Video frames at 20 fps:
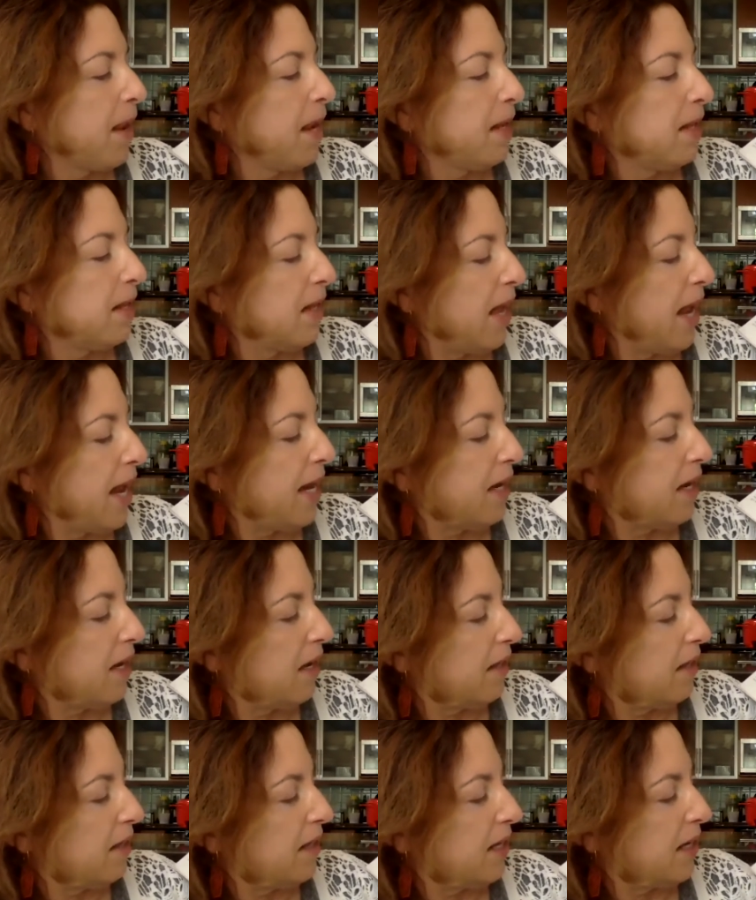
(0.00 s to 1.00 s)
like
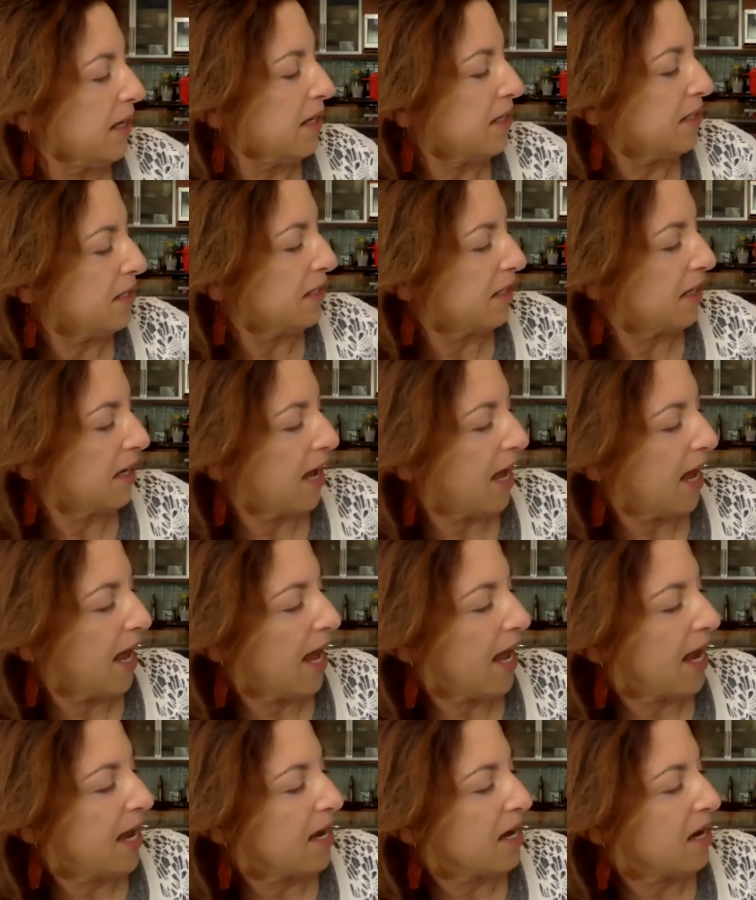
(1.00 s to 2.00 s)
this
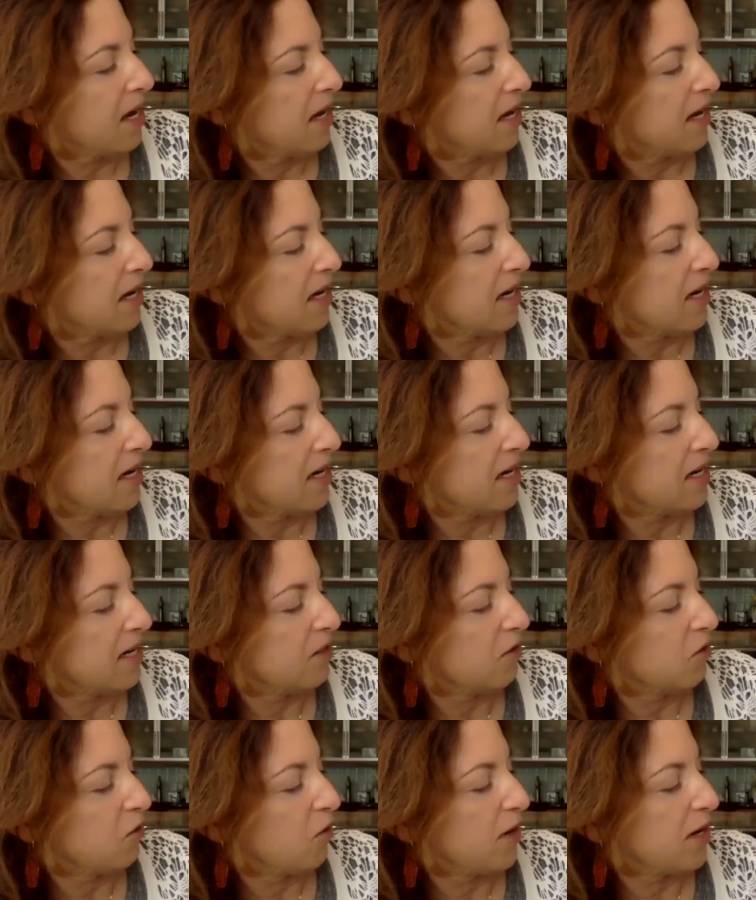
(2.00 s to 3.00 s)
guy, he
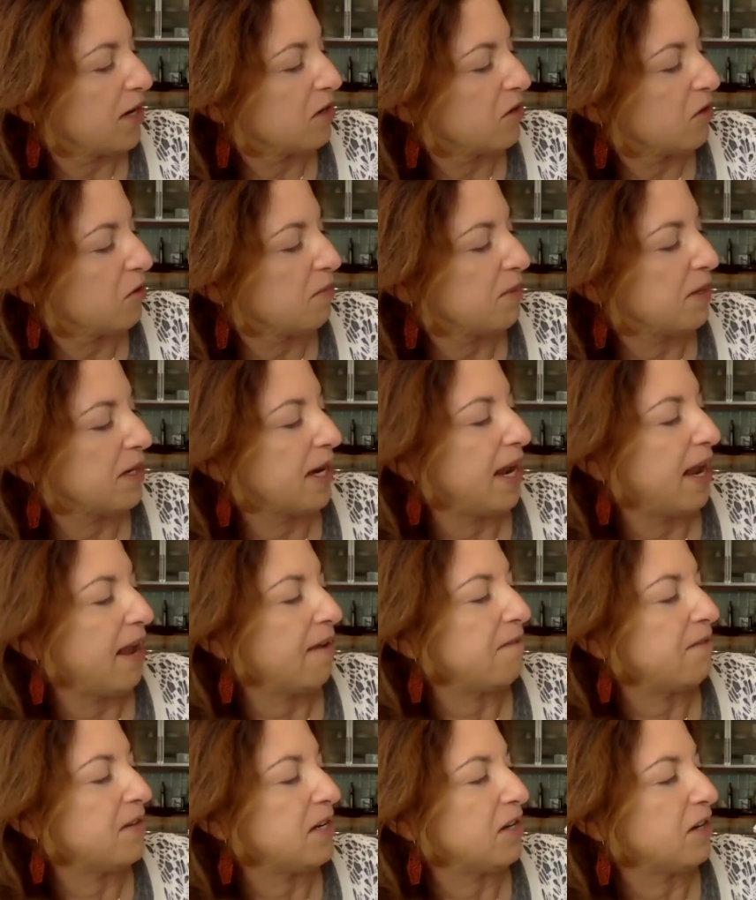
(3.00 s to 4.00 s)
is going to be
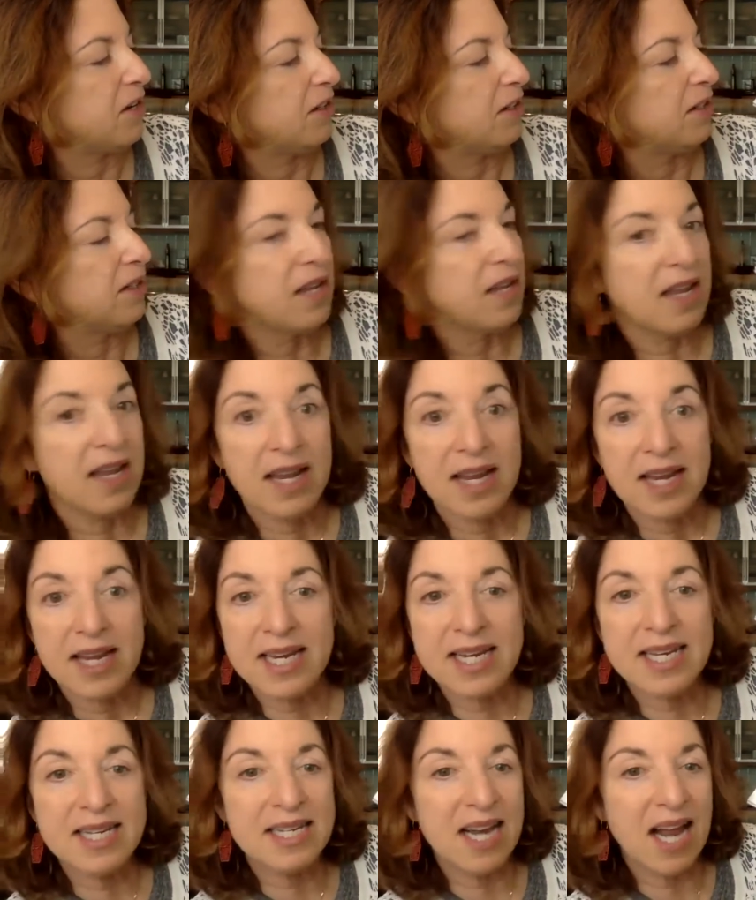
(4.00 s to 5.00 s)
heavier.
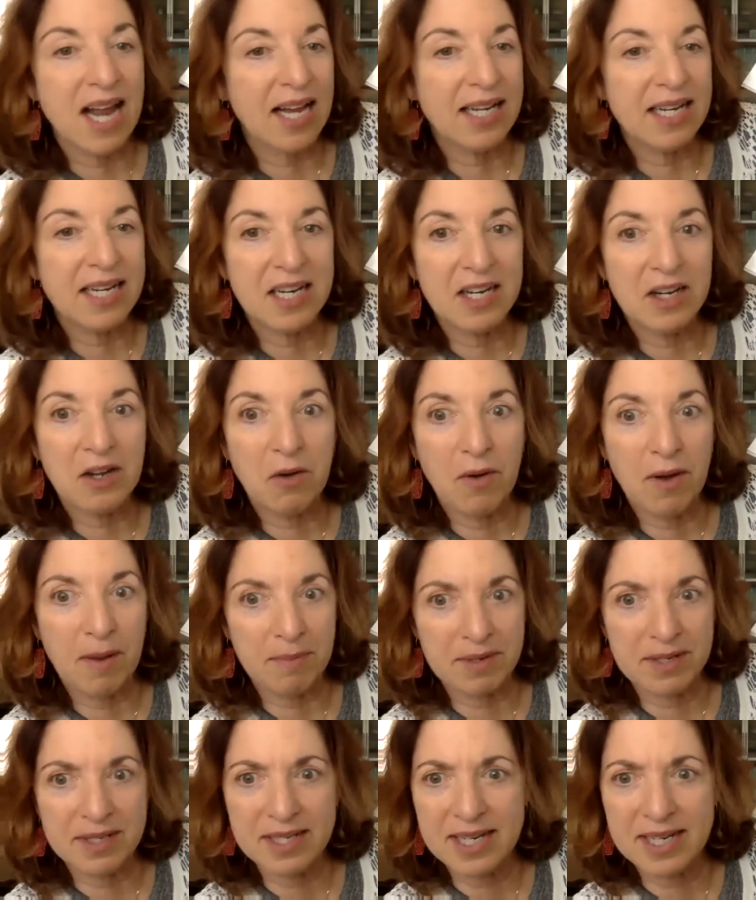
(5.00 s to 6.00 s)
He's not going to go
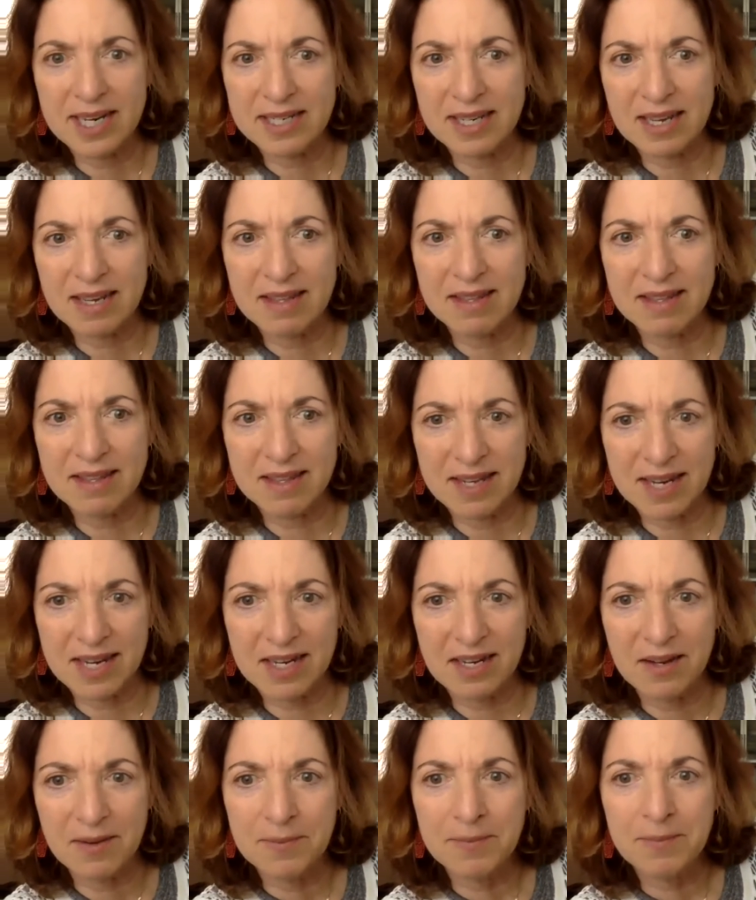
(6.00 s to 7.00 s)
up because he has a thick